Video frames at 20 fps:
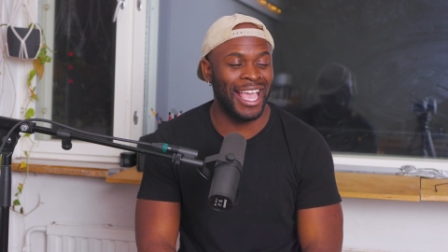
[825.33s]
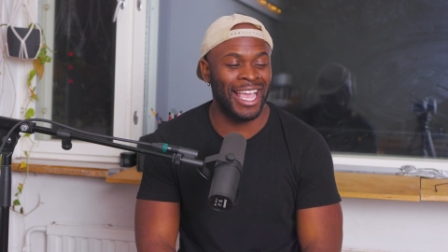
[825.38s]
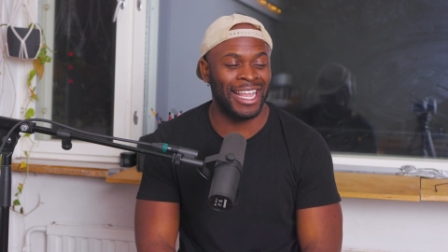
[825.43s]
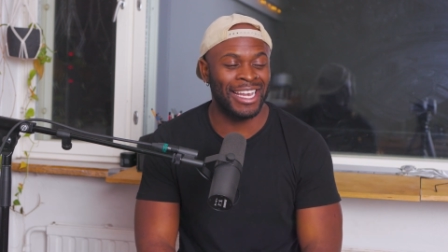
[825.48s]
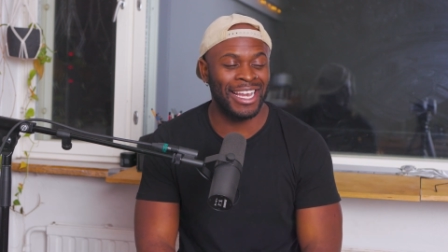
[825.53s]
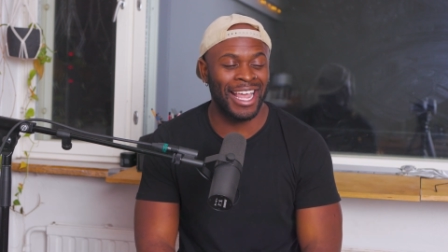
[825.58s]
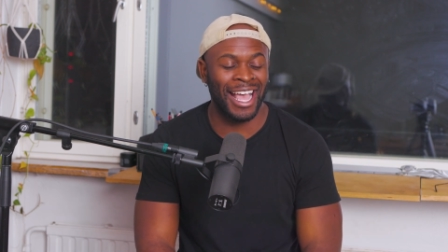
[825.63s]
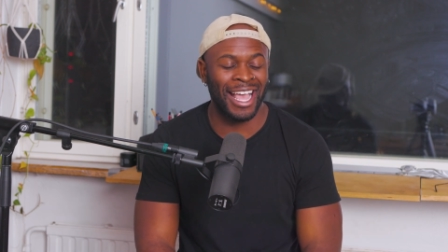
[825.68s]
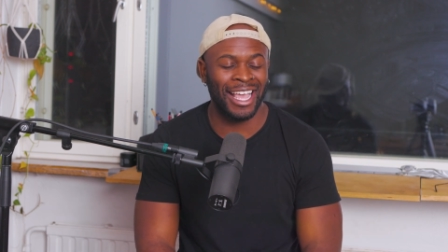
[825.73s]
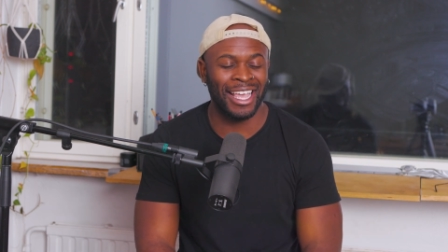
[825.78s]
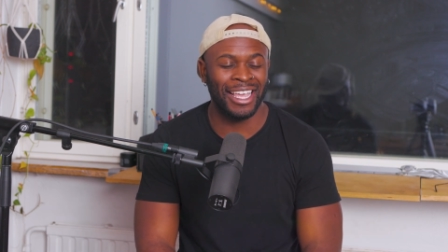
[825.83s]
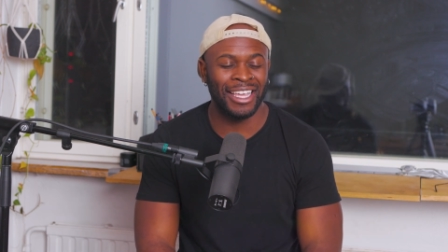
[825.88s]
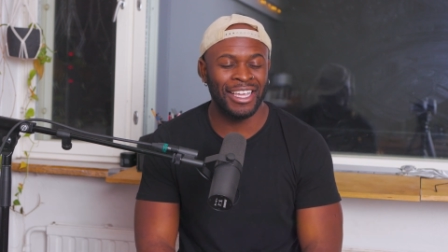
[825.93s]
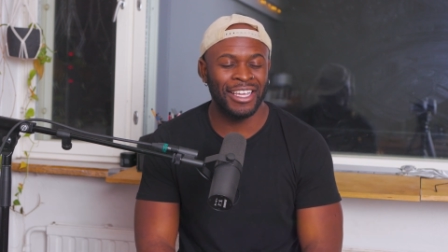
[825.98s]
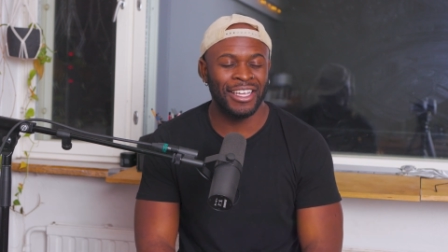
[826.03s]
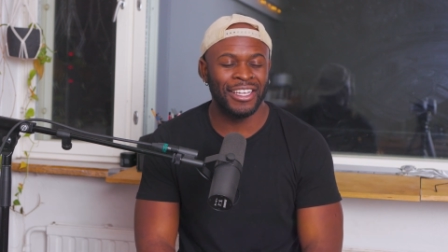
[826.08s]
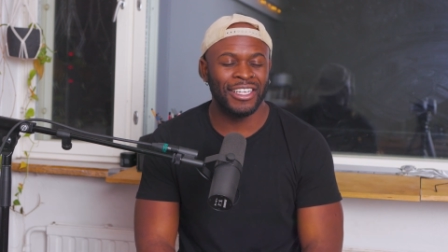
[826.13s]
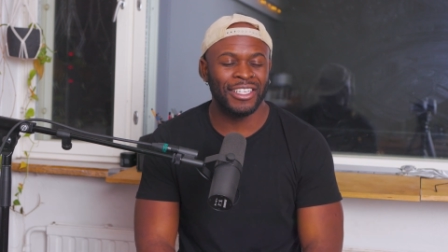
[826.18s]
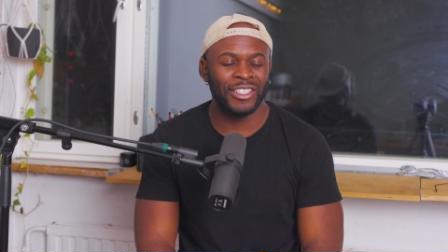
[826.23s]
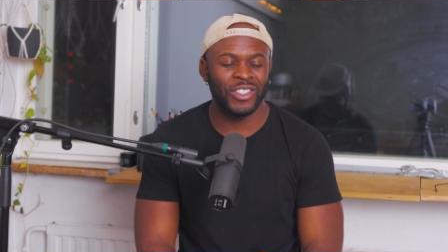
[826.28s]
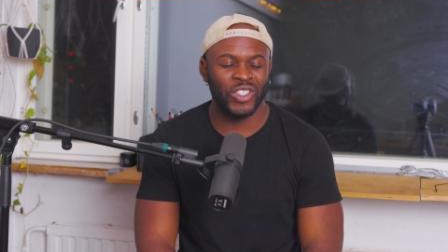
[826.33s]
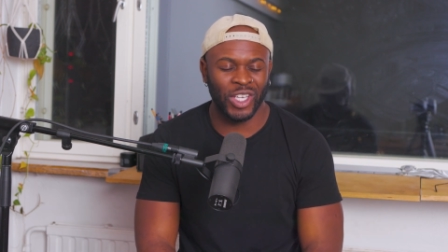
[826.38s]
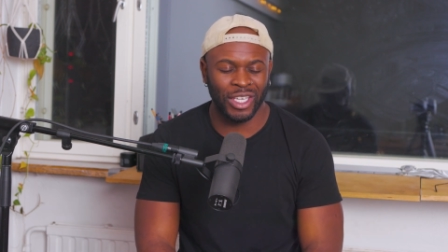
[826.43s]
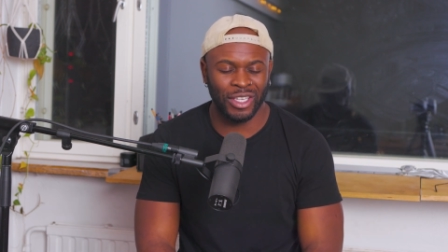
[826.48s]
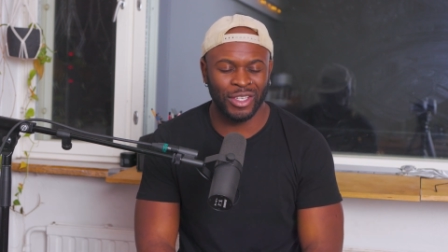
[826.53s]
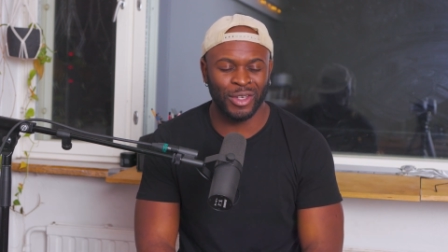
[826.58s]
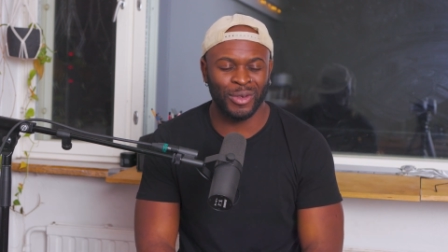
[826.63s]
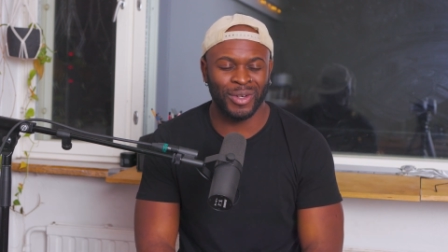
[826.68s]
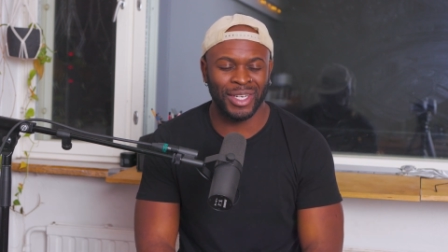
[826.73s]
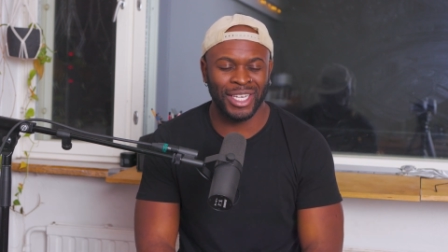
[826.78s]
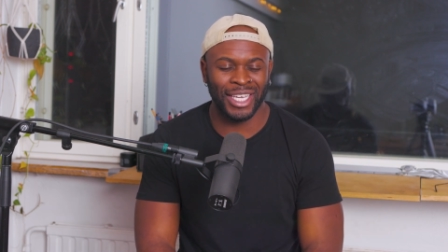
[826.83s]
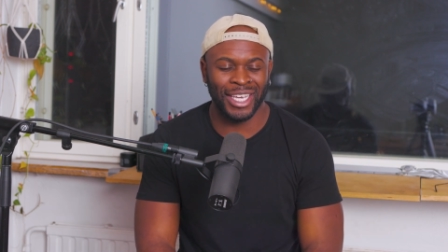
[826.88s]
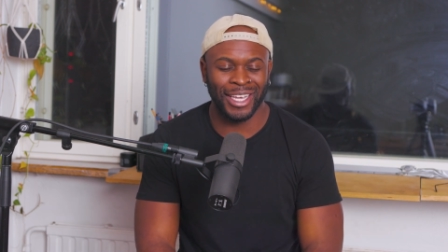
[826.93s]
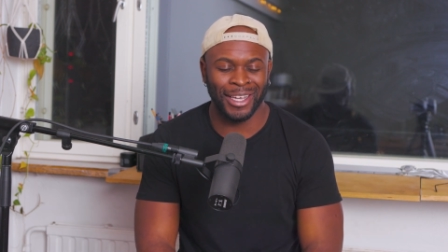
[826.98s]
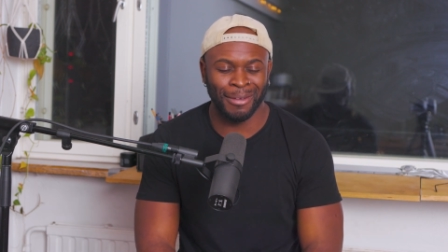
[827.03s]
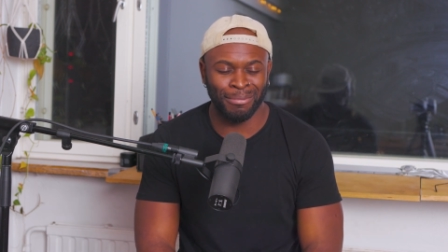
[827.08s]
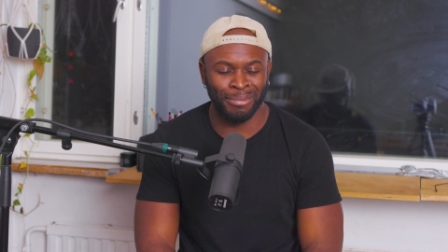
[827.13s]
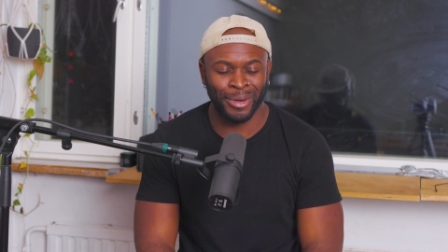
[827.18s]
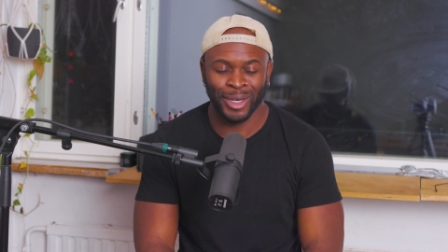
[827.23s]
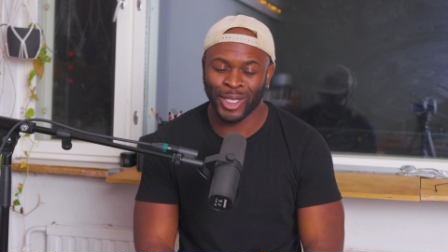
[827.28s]
And I genuinely
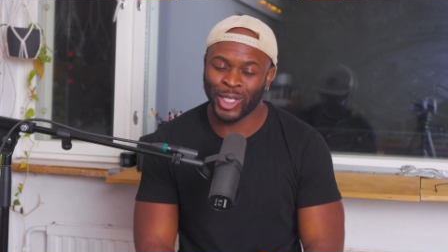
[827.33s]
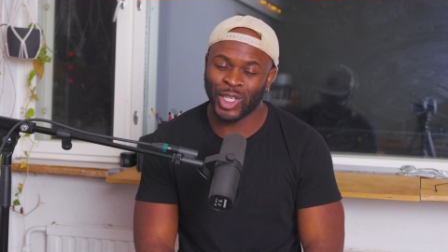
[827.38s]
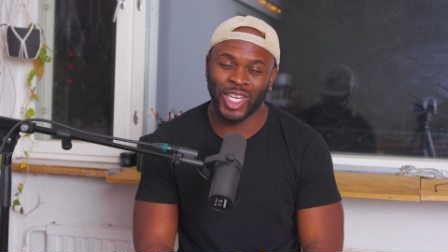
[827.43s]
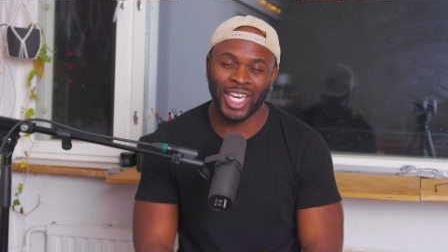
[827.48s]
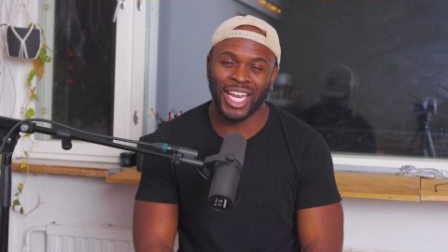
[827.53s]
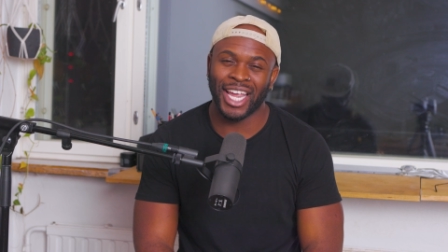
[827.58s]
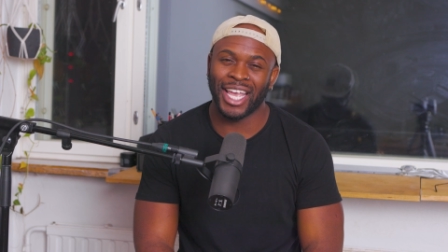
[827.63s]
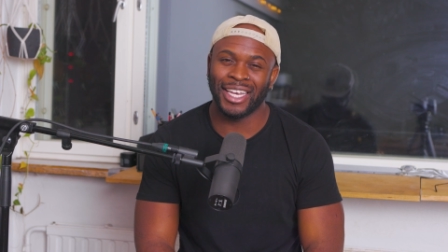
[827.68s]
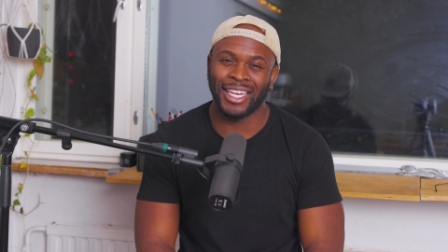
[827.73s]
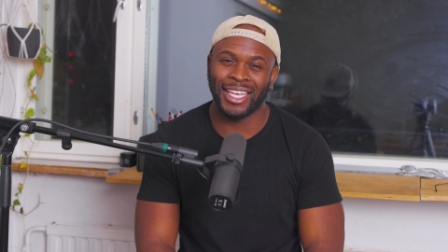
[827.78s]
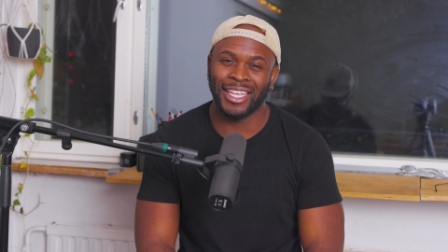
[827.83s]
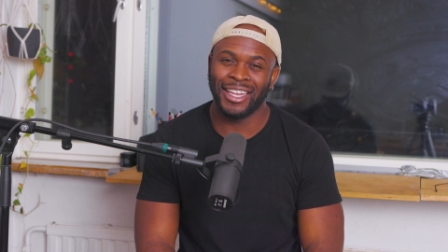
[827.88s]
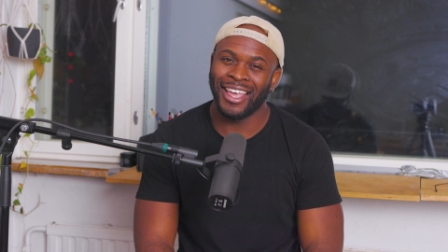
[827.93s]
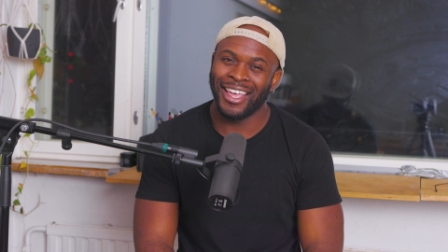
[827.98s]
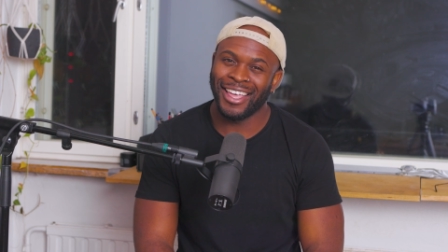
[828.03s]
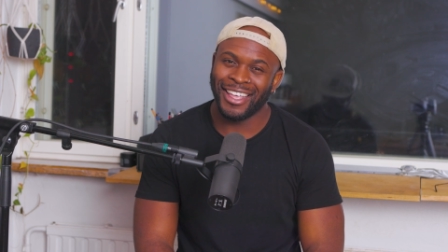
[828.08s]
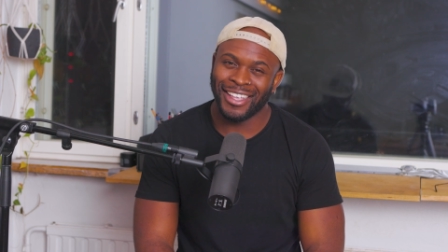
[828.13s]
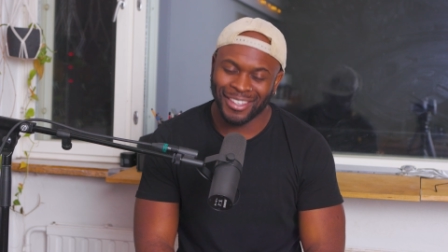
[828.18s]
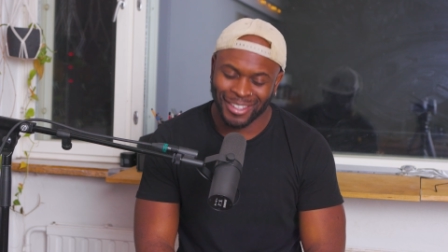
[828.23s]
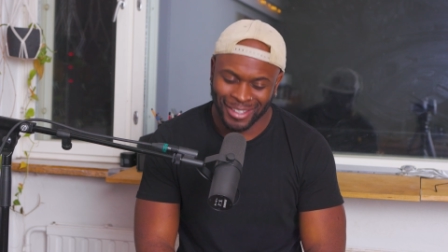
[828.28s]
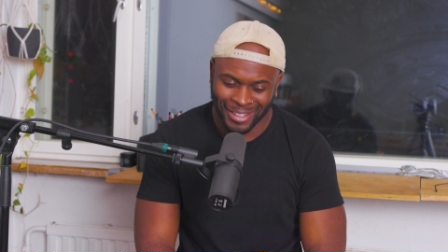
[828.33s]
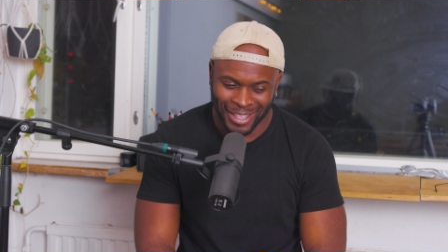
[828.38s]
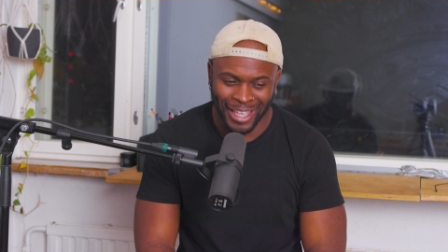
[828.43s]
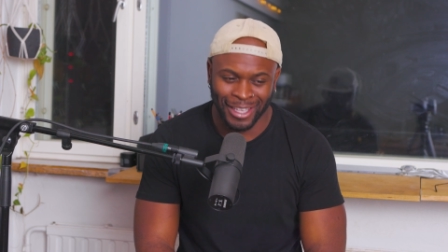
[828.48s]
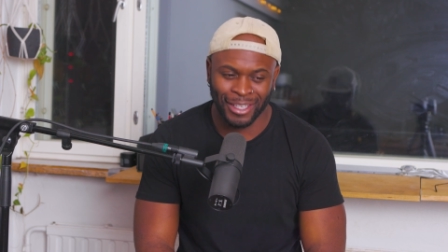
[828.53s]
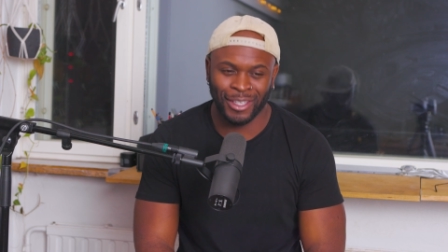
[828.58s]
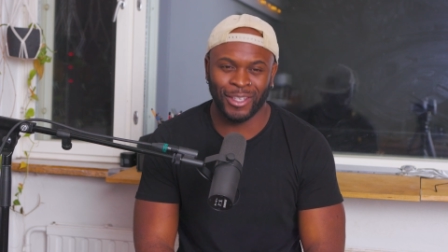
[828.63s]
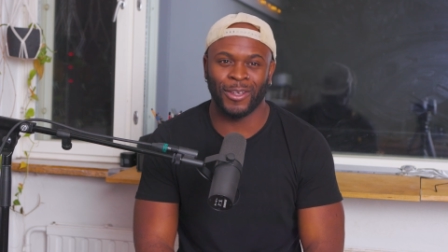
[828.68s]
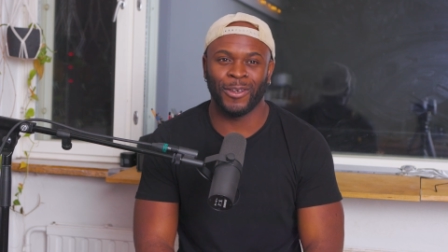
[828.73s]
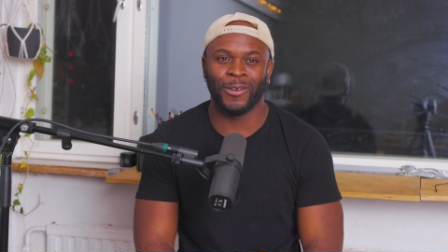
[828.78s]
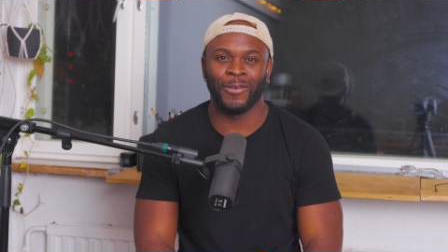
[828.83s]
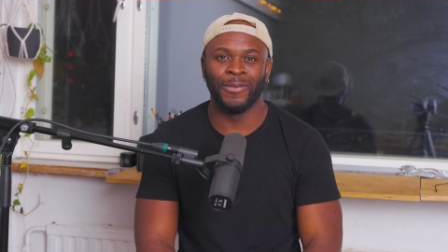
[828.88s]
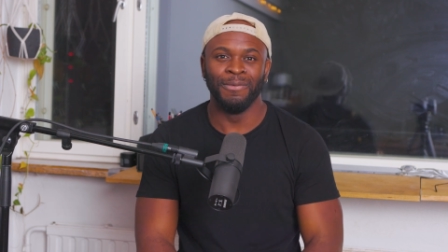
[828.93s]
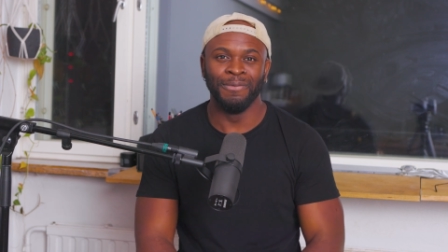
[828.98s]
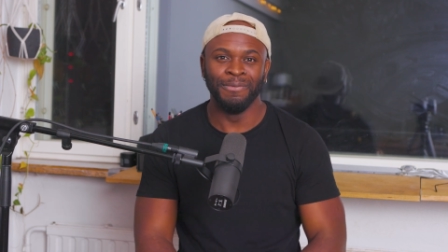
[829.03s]
appreciate it. Thank you.